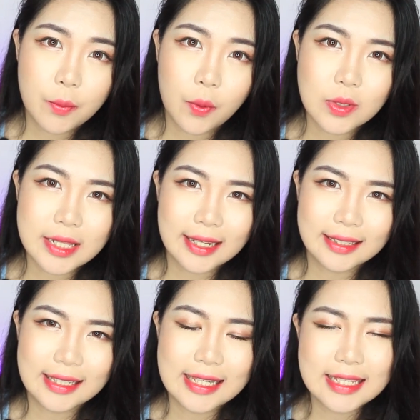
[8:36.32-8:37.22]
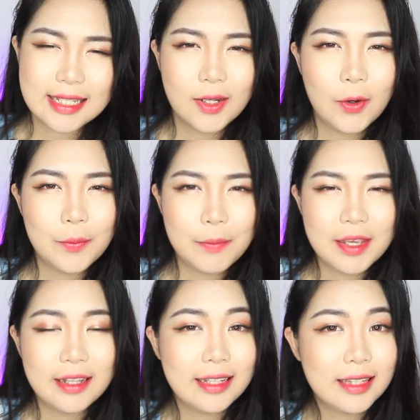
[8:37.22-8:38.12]
we'll post like a teaser or
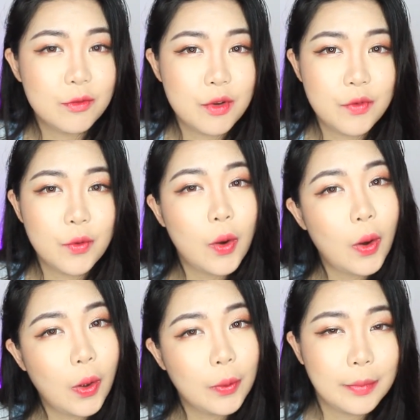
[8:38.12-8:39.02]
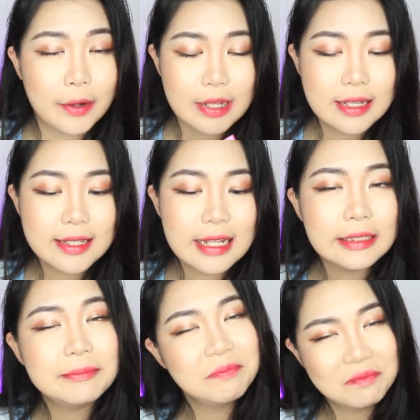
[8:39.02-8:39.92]
maybe a little review on my
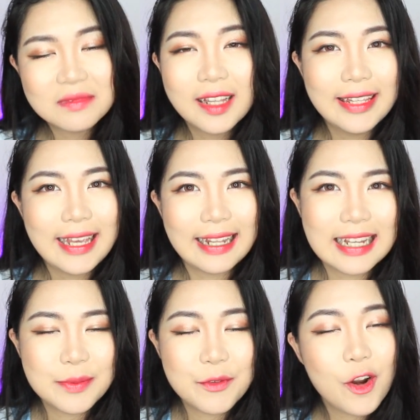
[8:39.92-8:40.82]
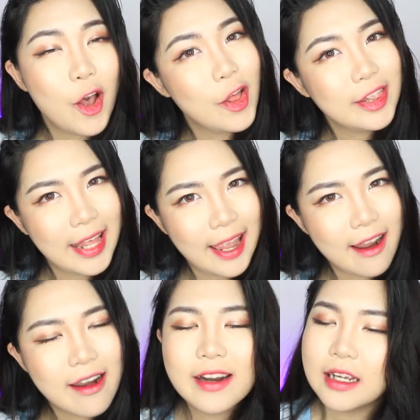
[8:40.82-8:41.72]
Insta. Yeah, let's be friends on
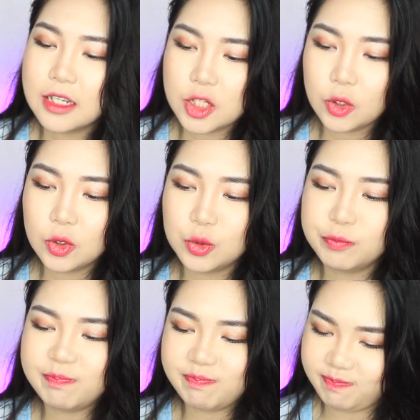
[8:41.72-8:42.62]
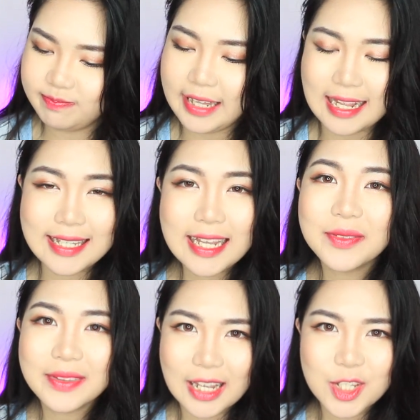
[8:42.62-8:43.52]
there. So that's it.
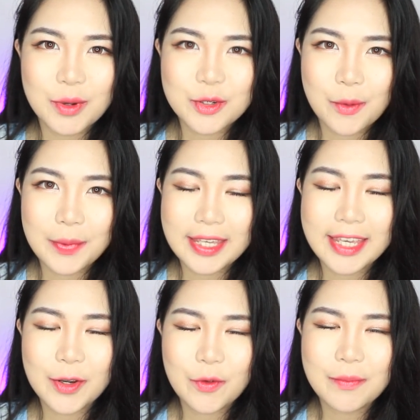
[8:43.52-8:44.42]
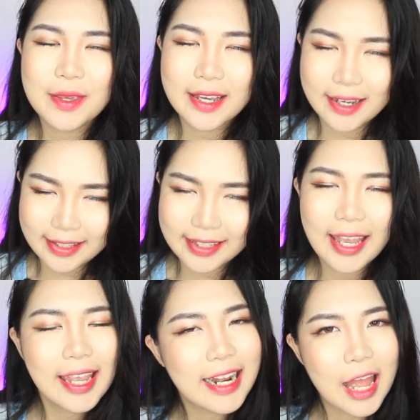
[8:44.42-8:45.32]
Thank you so much for being here with me
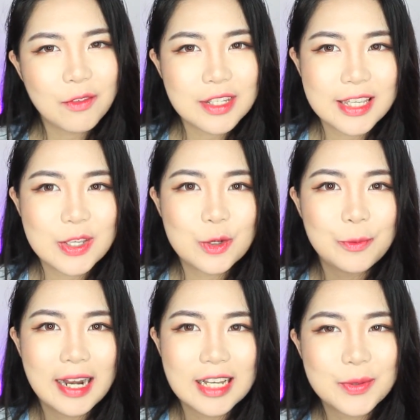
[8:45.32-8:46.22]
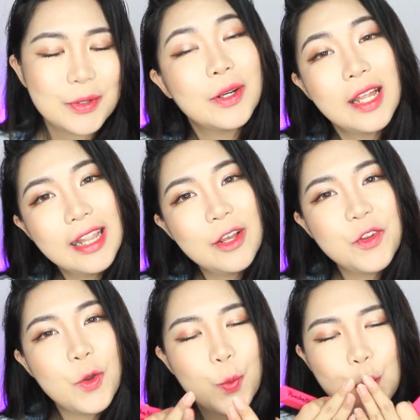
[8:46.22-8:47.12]
again. I will see you soon in my next video. Love
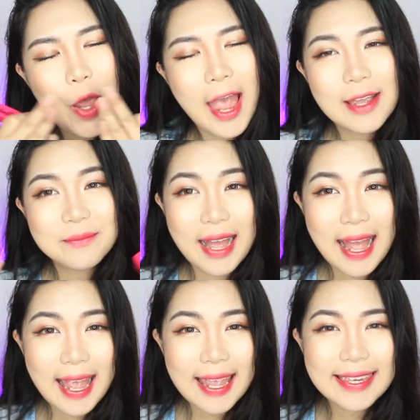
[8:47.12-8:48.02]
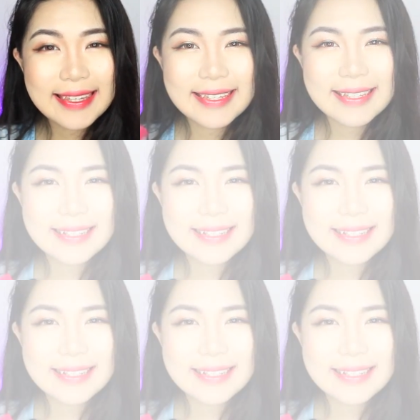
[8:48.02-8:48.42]
you. Bye.